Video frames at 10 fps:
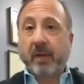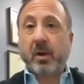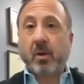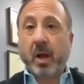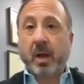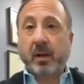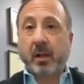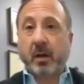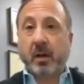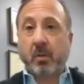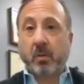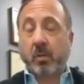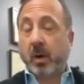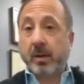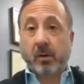have no idea
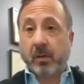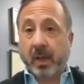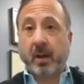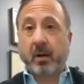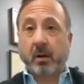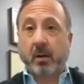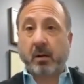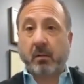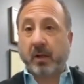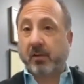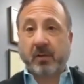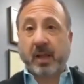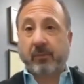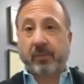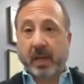why you're there, they just
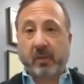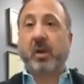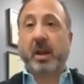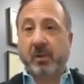have X-ray